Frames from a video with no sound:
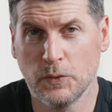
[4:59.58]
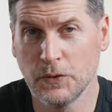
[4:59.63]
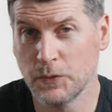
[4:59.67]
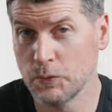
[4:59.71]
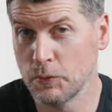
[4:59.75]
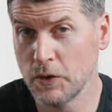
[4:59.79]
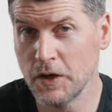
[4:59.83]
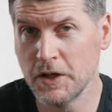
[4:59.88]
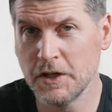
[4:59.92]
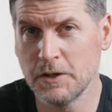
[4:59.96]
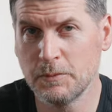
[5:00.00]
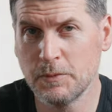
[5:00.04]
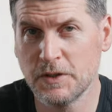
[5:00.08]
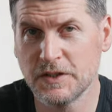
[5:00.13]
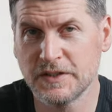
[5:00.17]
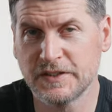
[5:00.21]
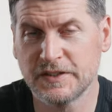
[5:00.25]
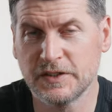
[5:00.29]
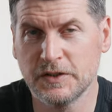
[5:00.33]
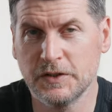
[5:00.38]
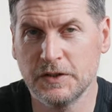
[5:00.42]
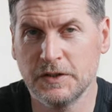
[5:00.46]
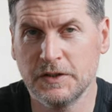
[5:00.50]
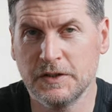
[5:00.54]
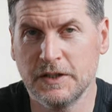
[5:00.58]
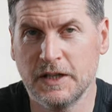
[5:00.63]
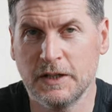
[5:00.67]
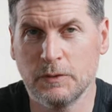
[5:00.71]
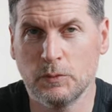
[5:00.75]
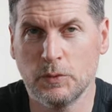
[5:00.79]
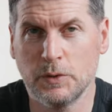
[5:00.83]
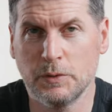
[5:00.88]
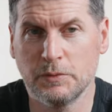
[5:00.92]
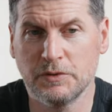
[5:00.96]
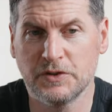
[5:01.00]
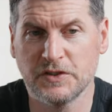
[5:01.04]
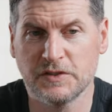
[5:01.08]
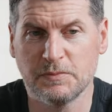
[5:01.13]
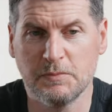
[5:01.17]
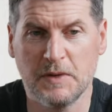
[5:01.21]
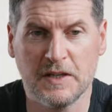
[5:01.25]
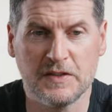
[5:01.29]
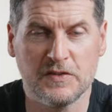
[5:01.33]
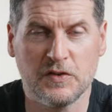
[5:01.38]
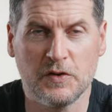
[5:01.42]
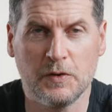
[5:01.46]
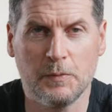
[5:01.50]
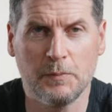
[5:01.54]
with Ryan, my son, and we were just
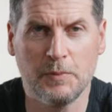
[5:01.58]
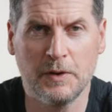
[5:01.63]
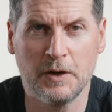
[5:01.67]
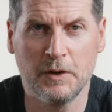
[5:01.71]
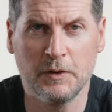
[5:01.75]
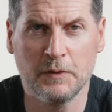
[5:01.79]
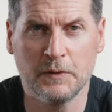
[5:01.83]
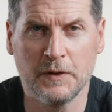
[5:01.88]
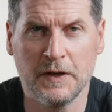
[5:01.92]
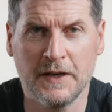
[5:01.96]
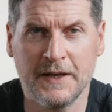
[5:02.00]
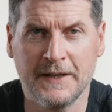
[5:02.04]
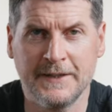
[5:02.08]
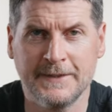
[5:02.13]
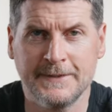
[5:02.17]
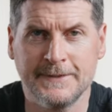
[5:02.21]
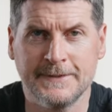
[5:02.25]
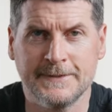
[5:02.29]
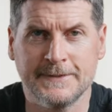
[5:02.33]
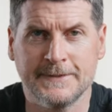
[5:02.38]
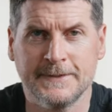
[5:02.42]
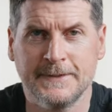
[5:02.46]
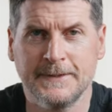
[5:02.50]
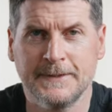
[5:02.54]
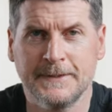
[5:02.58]
messing about, and